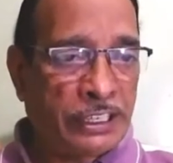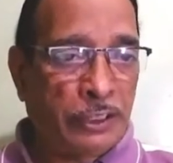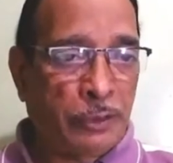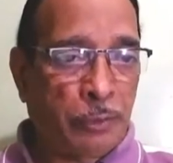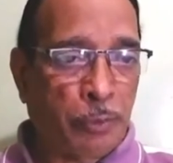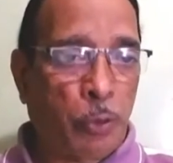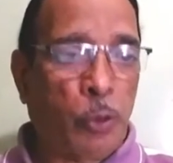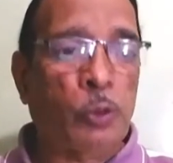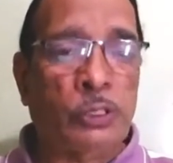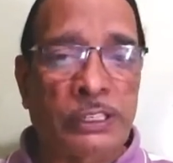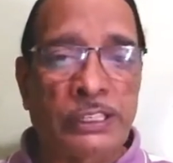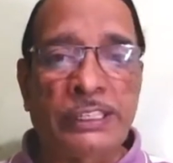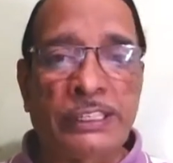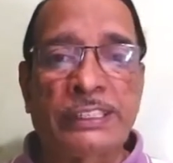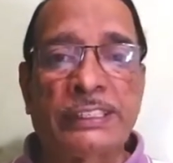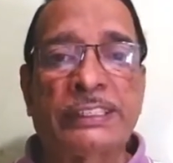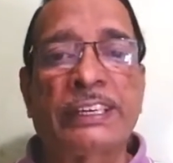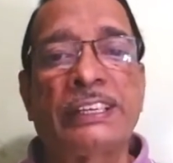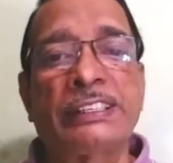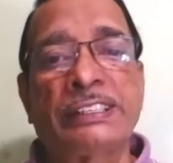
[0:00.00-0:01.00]

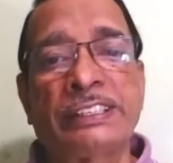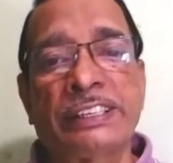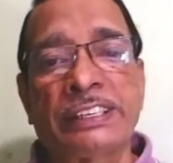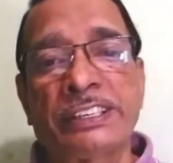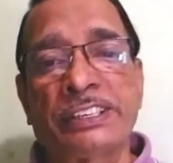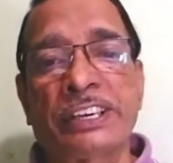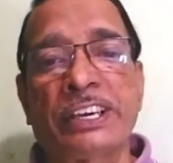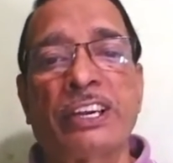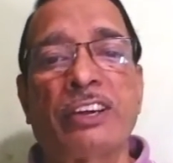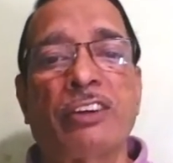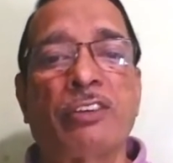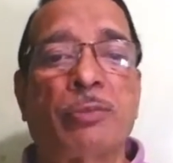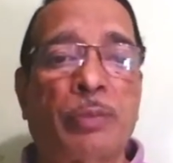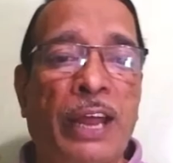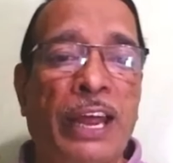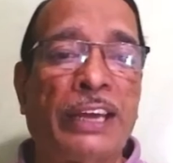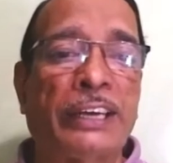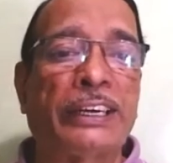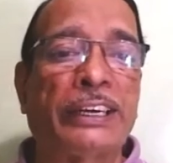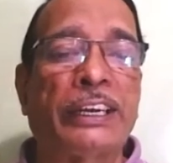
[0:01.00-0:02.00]
process consisting of
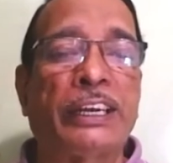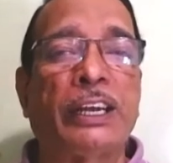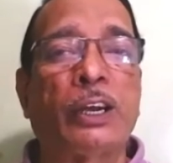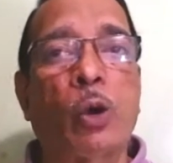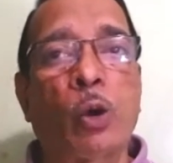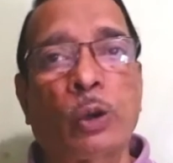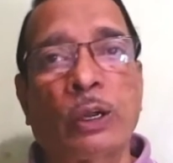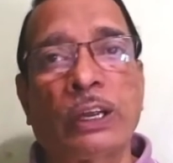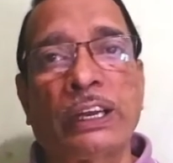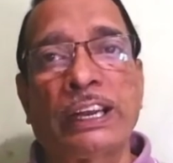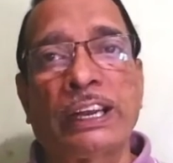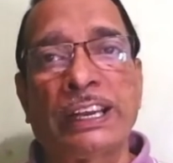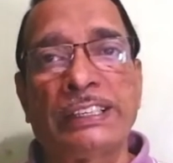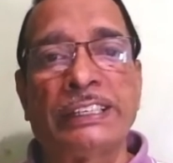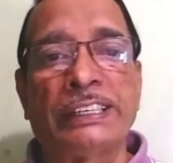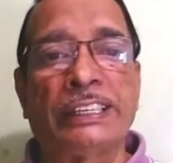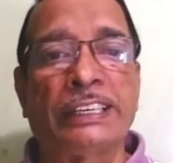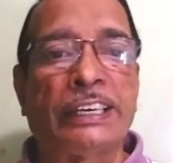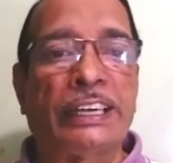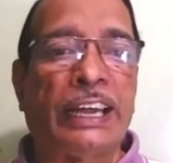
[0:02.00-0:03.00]
planning,
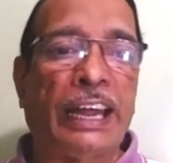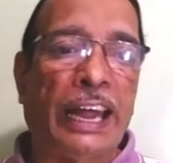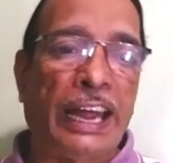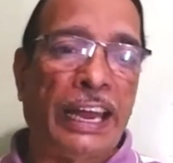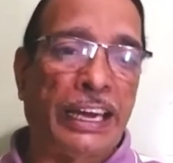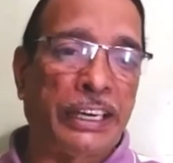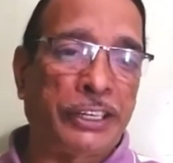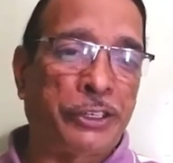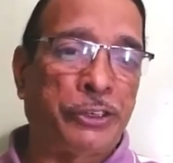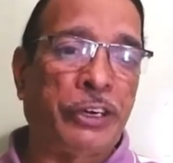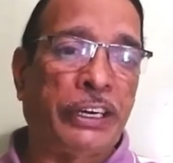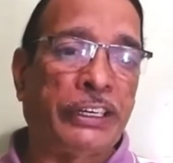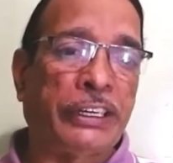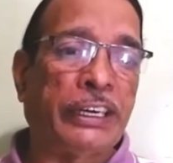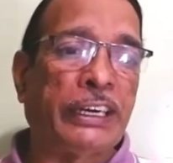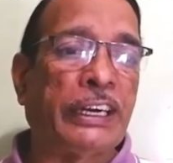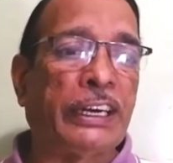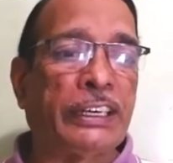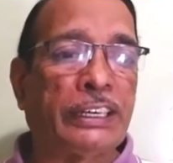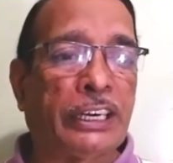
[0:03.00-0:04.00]
organizing,
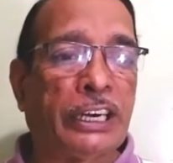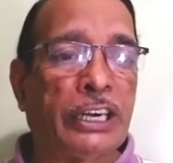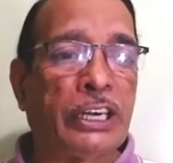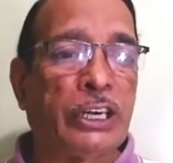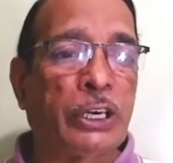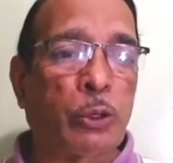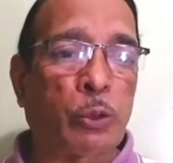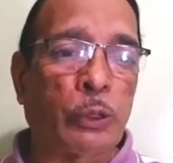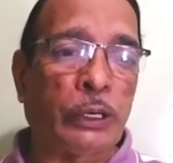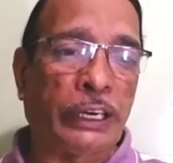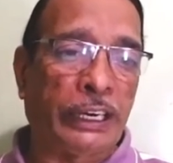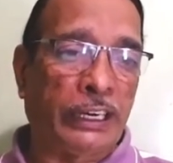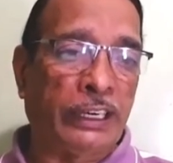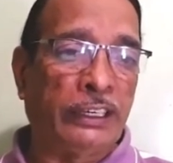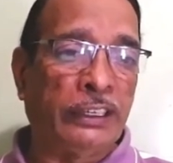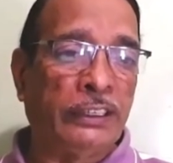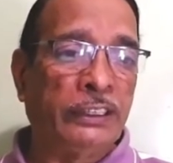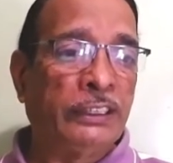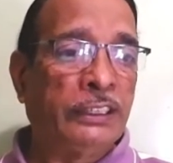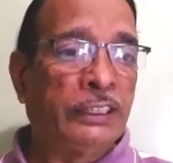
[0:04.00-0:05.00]
actuating, and controlling
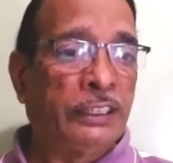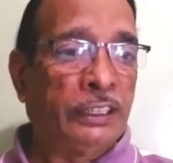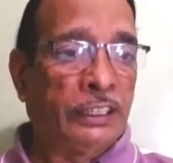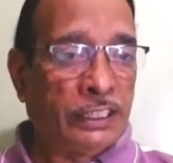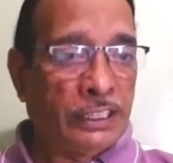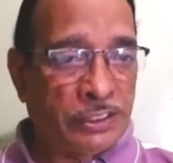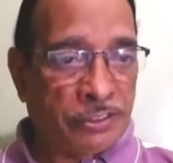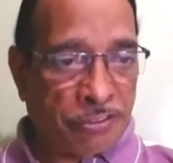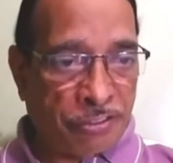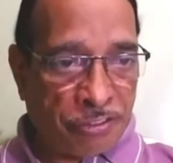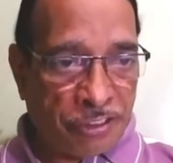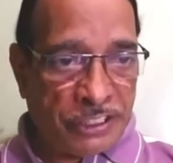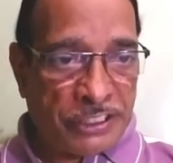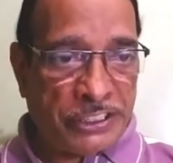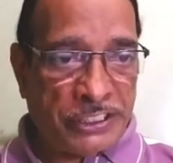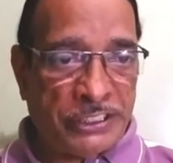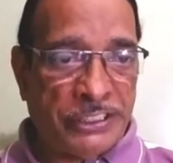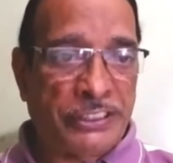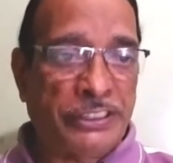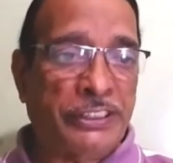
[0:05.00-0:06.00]

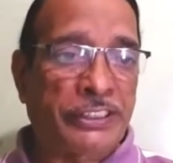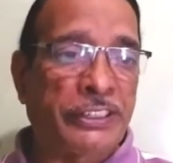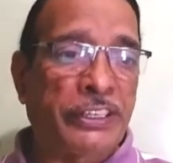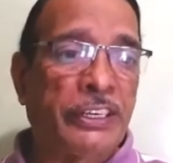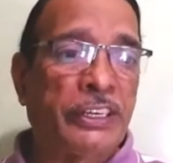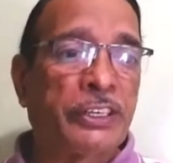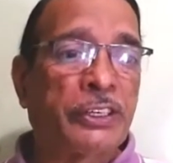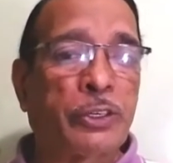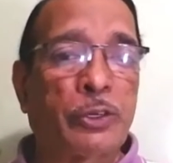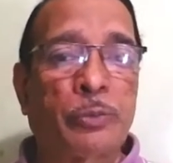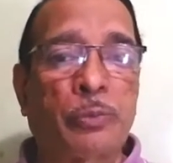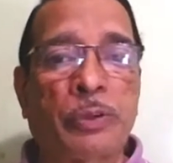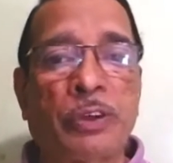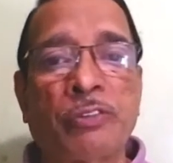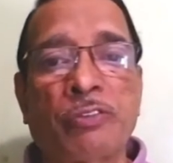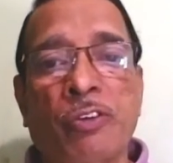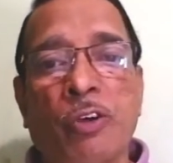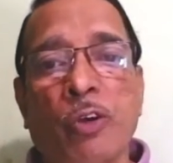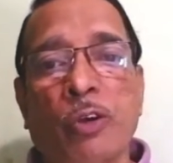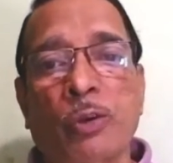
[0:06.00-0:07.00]
features to
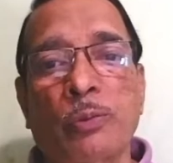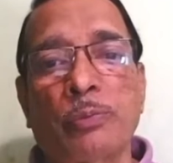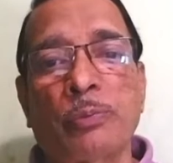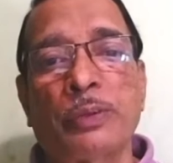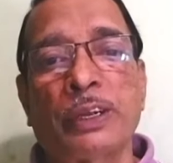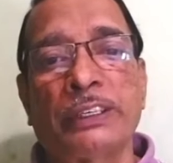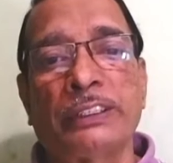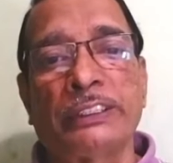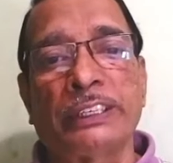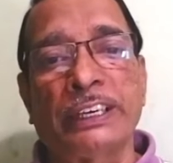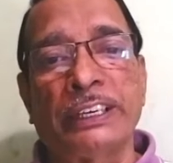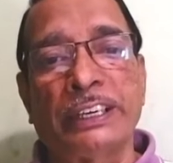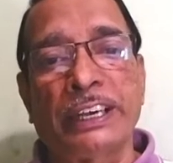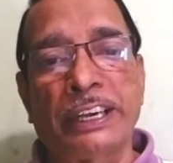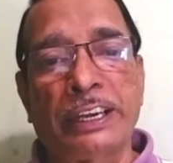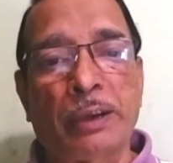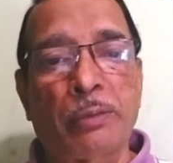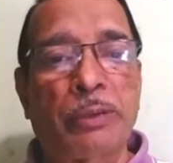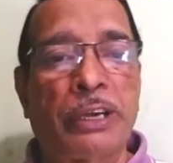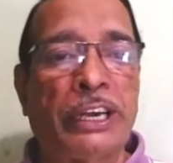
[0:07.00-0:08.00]
perform the
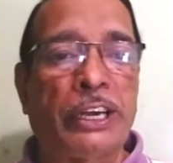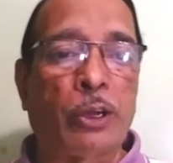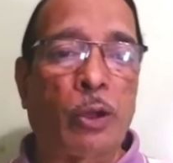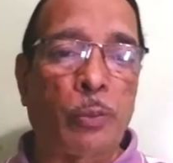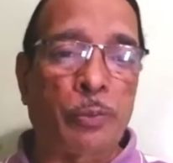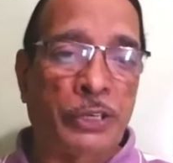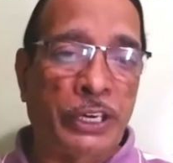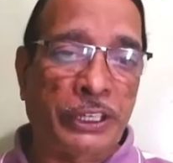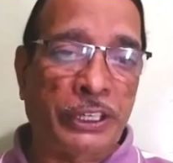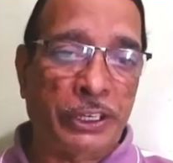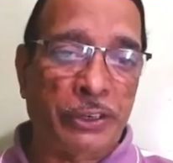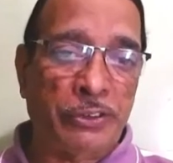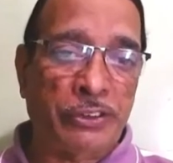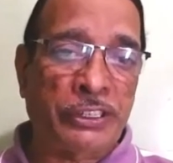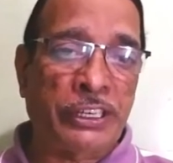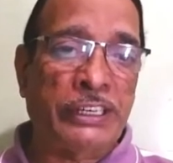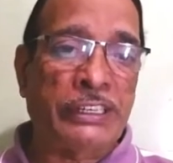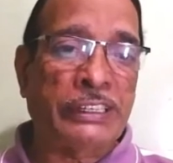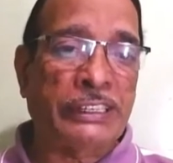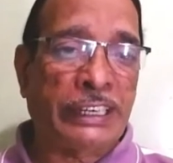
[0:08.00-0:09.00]
determined objectives
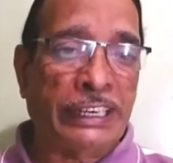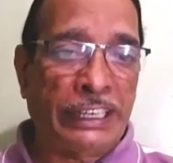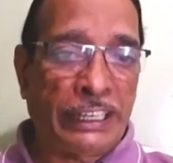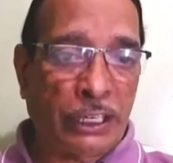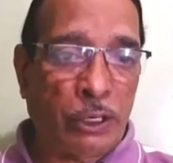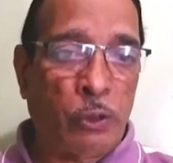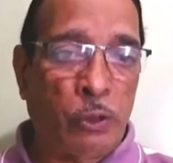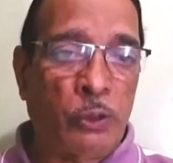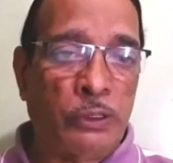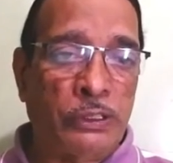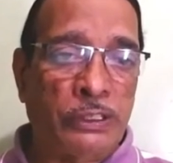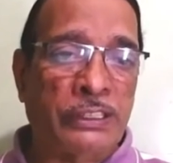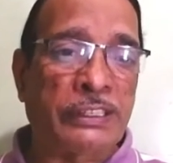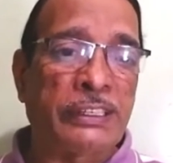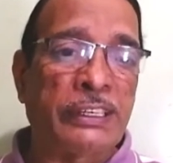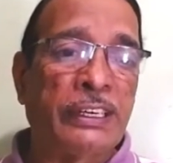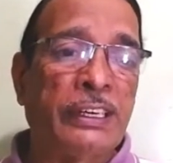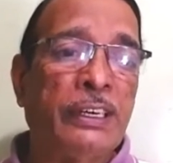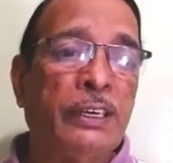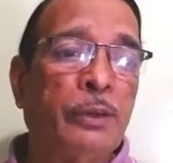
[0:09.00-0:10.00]
and set goals
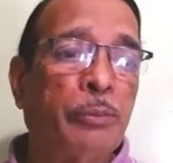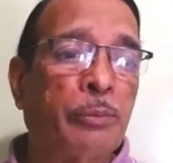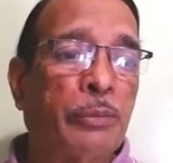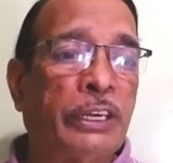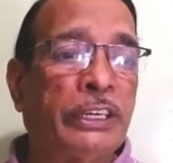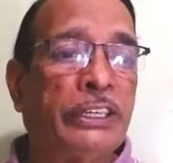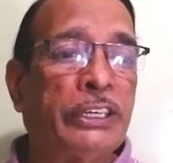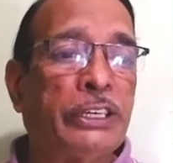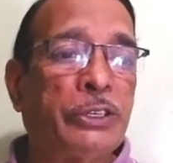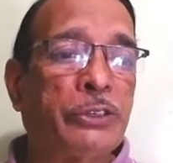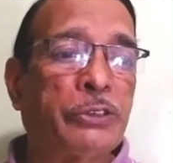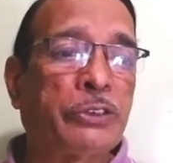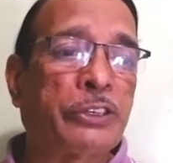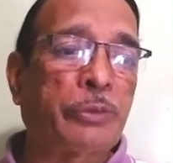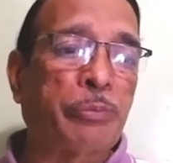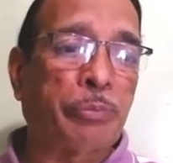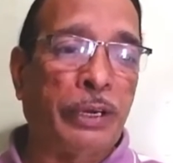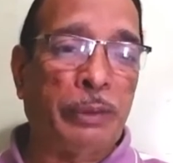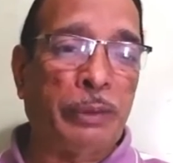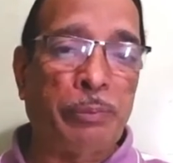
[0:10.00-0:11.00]
by the use
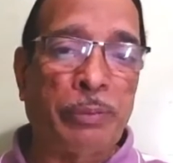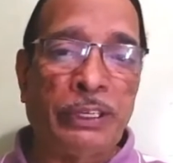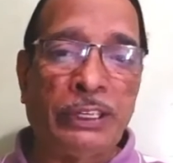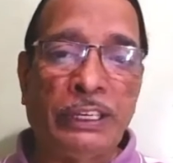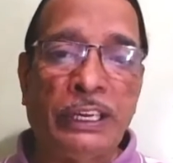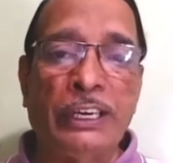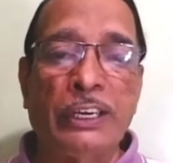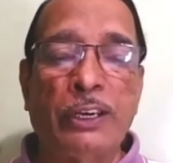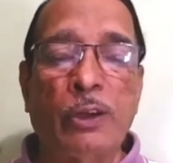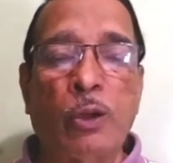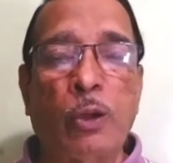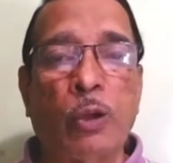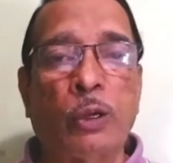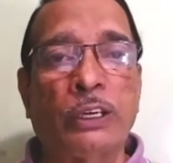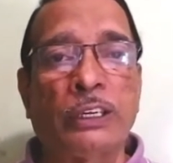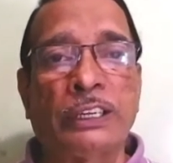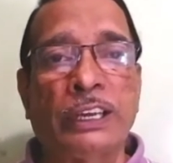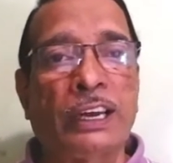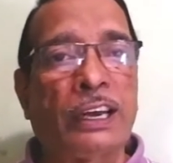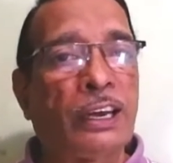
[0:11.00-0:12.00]
of people and all
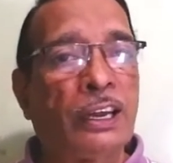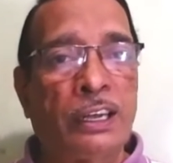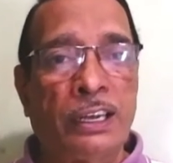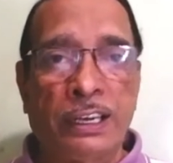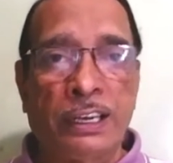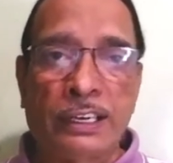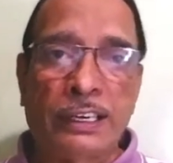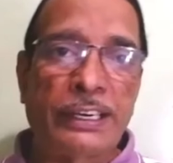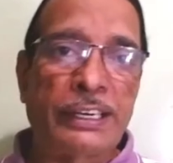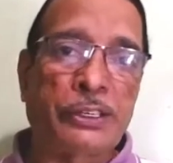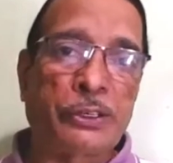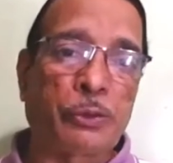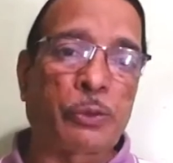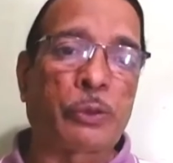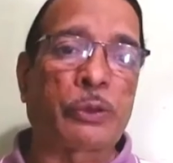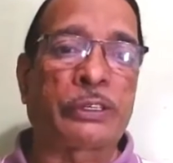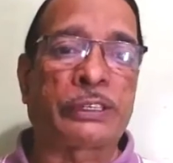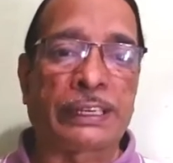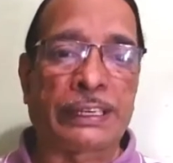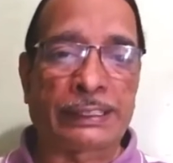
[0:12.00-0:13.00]
other
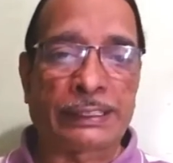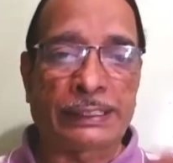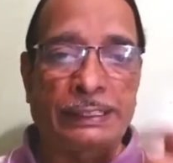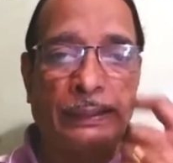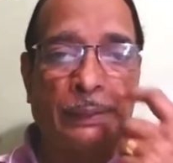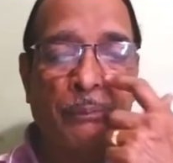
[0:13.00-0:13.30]
resources.